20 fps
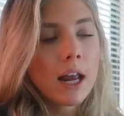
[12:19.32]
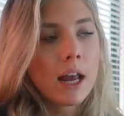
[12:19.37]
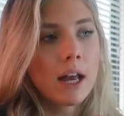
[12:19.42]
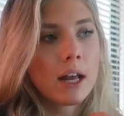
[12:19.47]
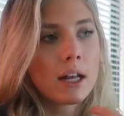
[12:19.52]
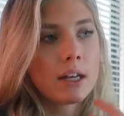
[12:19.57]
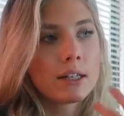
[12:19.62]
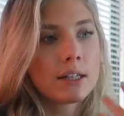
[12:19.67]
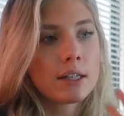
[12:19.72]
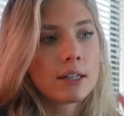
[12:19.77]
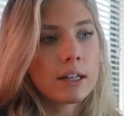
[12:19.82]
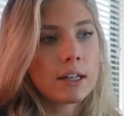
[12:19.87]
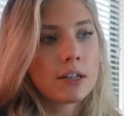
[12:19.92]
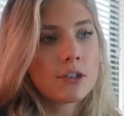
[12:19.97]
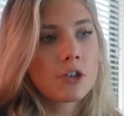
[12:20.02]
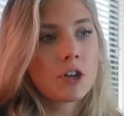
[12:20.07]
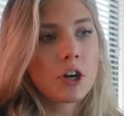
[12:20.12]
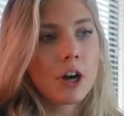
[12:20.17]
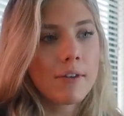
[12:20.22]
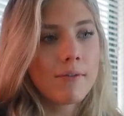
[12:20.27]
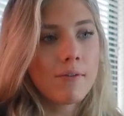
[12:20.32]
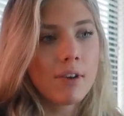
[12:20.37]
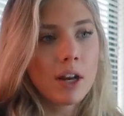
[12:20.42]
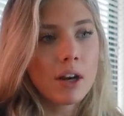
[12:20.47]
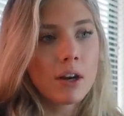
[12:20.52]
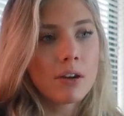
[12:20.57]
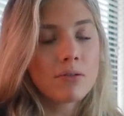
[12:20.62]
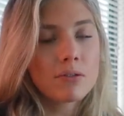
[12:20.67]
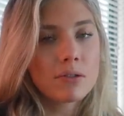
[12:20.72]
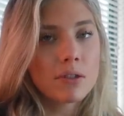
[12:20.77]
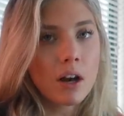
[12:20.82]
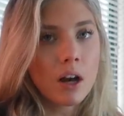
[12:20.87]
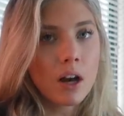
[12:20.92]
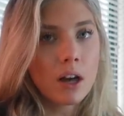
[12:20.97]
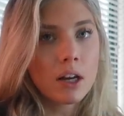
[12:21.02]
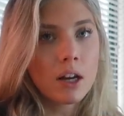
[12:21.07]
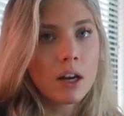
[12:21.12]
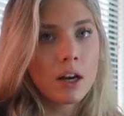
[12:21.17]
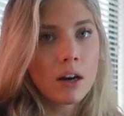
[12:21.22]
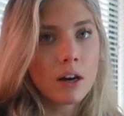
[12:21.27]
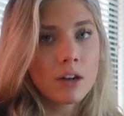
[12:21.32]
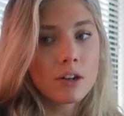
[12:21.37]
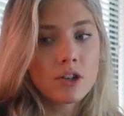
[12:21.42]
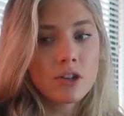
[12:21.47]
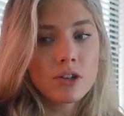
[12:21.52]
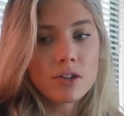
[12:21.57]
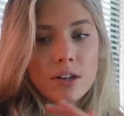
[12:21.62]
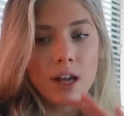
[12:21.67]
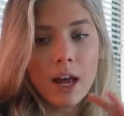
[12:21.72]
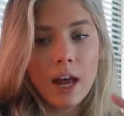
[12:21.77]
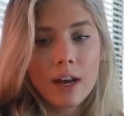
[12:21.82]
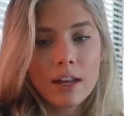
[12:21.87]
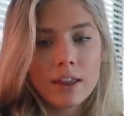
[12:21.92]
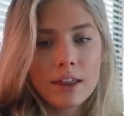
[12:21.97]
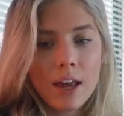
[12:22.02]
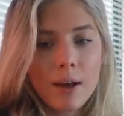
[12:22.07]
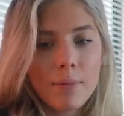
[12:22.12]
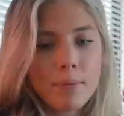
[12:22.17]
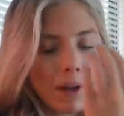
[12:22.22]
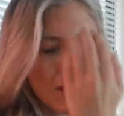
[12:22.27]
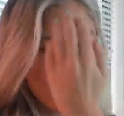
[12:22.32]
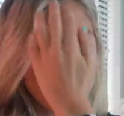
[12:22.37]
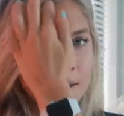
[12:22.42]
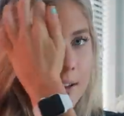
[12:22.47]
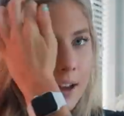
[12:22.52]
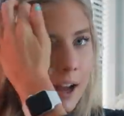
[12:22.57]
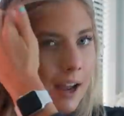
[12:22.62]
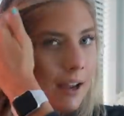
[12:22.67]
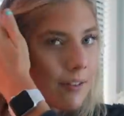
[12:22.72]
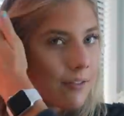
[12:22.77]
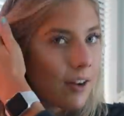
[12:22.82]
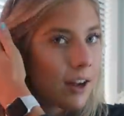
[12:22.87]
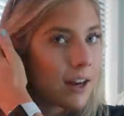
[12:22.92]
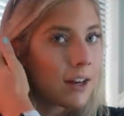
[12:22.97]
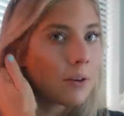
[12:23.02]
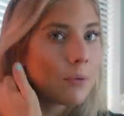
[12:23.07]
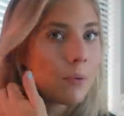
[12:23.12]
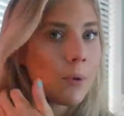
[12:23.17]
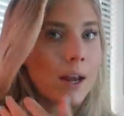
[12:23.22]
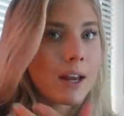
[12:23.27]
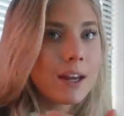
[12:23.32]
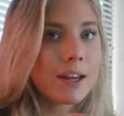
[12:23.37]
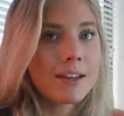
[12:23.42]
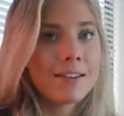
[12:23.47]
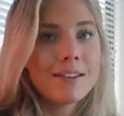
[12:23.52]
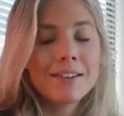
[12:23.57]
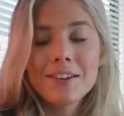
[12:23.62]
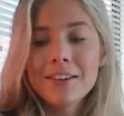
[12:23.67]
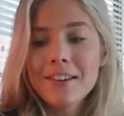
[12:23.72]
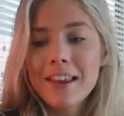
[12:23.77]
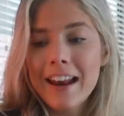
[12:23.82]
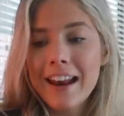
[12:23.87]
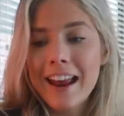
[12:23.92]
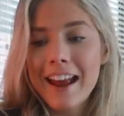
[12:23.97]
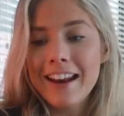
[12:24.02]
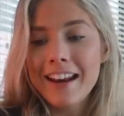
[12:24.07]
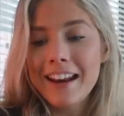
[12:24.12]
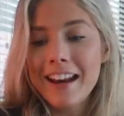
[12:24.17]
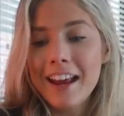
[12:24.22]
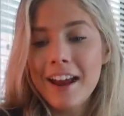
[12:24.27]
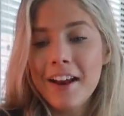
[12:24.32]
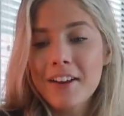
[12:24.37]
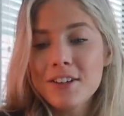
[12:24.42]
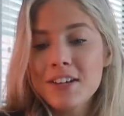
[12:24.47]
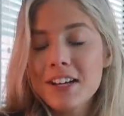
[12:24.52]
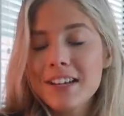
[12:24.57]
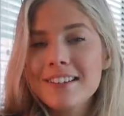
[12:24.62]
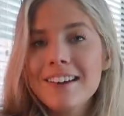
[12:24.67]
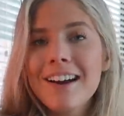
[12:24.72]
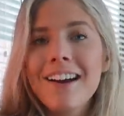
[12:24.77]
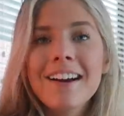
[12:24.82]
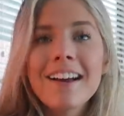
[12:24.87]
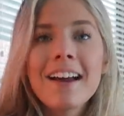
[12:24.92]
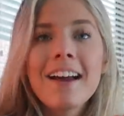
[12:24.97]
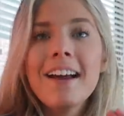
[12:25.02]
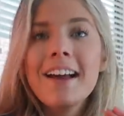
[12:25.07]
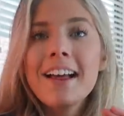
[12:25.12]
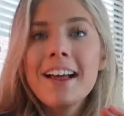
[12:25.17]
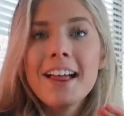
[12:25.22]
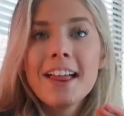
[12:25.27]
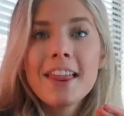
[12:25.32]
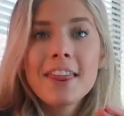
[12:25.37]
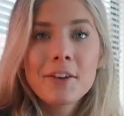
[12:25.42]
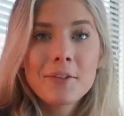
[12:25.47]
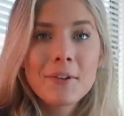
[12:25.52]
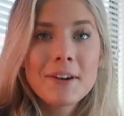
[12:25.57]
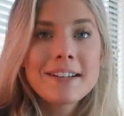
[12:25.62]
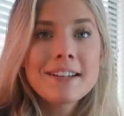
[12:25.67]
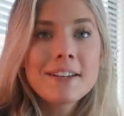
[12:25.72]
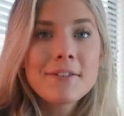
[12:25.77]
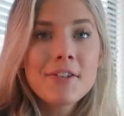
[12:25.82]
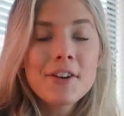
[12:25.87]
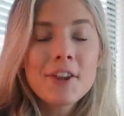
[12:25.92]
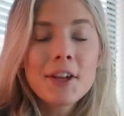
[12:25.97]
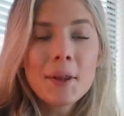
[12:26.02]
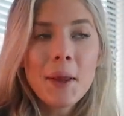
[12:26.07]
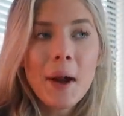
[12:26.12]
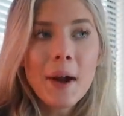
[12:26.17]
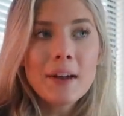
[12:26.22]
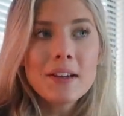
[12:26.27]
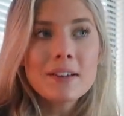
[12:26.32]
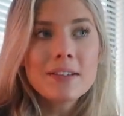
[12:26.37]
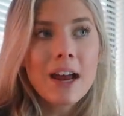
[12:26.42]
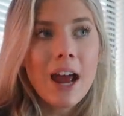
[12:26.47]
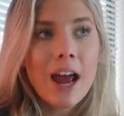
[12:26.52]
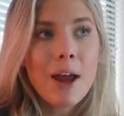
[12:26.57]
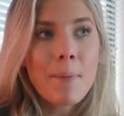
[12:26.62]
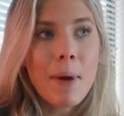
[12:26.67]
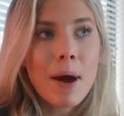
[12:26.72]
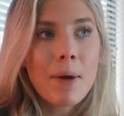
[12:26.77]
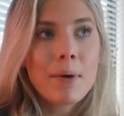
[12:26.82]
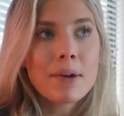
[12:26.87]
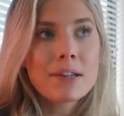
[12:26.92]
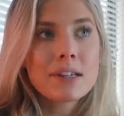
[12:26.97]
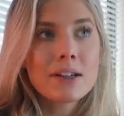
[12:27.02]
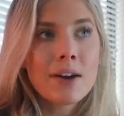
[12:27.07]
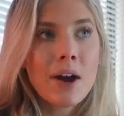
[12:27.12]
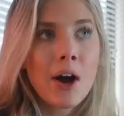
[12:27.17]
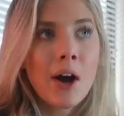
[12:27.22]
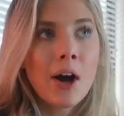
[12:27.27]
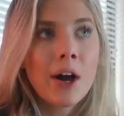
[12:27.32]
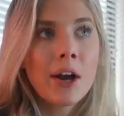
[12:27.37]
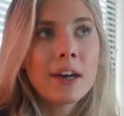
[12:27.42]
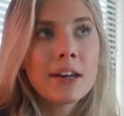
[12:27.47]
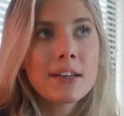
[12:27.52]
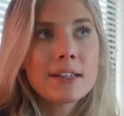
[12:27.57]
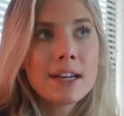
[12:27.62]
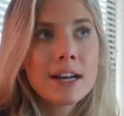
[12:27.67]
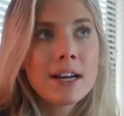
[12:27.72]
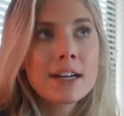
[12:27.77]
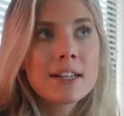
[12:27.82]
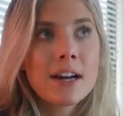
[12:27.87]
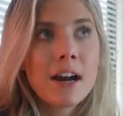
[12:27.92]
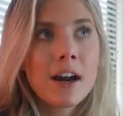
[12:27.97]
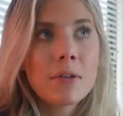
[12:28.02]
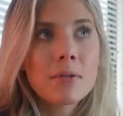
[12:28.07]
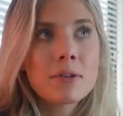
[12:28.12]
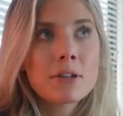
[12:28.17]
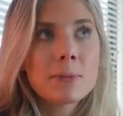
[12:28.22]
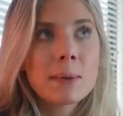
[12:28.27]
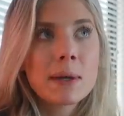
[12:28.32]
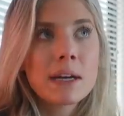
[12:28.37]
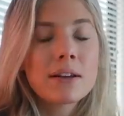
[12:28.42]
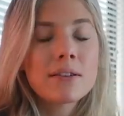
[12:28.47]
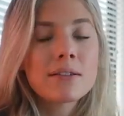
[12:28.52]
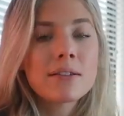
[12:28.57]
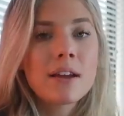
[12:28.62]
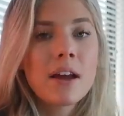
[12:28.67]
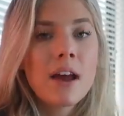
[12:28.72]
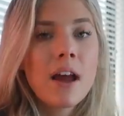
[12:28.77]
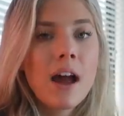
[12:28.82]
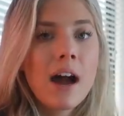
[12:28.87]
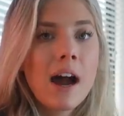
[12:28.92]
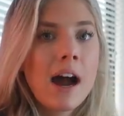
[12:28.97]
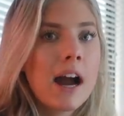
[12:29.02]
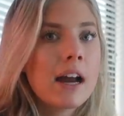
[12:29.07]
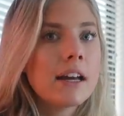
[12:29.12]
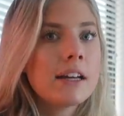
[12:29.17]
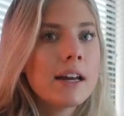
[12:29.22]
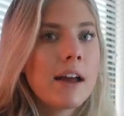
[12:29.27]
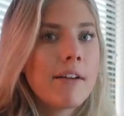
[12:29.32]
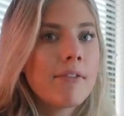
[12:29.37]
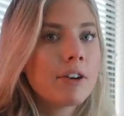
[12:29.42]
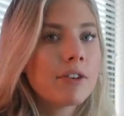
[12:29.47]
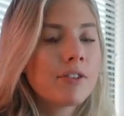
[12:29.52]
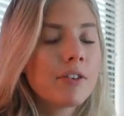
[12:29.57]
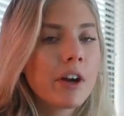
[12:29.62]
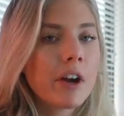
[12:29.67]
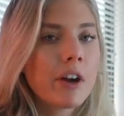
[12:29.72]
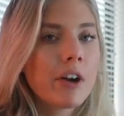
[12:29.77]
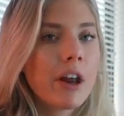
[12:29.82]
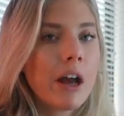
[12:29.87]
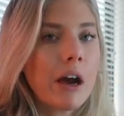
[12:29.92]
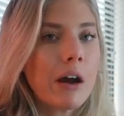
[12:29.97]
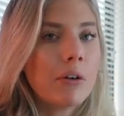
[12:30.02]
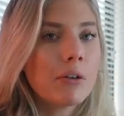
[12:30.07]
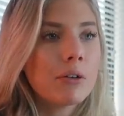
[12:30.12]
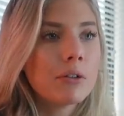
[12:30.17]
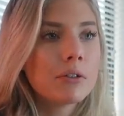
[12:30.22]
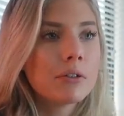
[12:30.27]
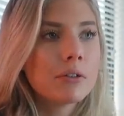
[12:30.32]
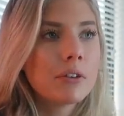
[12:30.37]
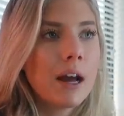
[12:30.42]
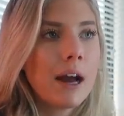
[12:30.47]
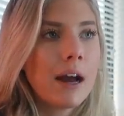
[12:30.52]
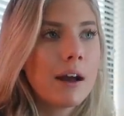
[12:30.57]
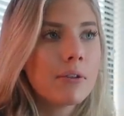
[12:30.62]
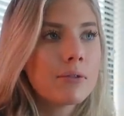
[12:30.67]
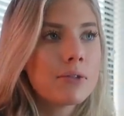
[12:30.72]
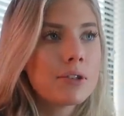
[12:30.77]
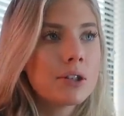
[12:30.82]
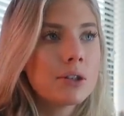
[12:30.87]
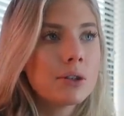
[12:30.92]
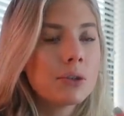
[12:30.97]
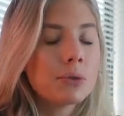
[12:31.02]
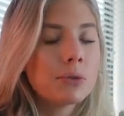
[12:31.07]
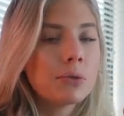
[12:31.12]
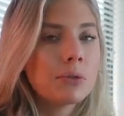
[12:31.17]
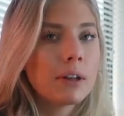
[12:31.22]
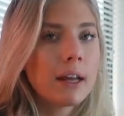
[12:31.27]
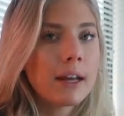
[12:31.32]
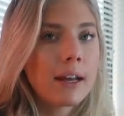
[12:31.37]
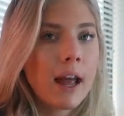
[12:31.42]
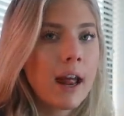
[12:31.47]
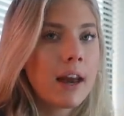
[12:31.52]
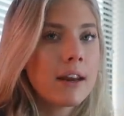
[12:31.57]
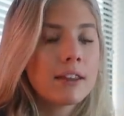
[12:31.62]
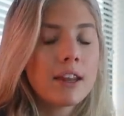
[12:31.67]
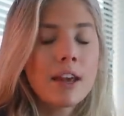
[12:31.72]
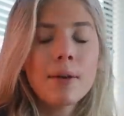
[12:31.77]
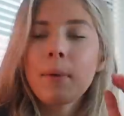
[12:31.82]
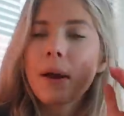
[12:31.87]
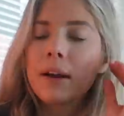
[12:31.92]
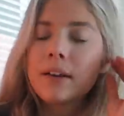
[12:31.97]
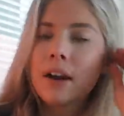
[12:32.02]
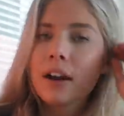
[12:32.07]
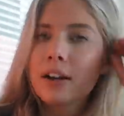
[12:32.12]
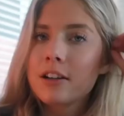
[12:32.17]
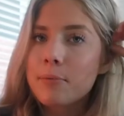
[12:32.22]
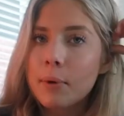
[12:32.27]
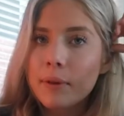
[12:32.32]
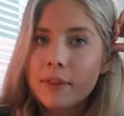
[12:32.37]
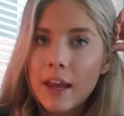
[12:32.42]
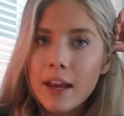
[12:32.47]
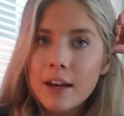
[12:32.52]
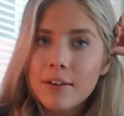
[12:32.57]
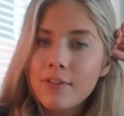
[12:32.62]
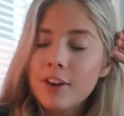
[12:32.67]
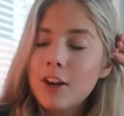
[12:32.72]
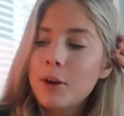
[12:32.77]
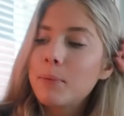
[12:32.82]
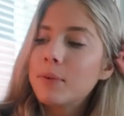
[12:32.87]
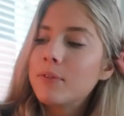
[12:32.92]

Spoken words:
and Instagram videos on here just to edit them because I find it way easier than editing on TikTok. The reason for the longest time I wasn't on TikTok was because I never figured out how to like edit them. I talked about that in a video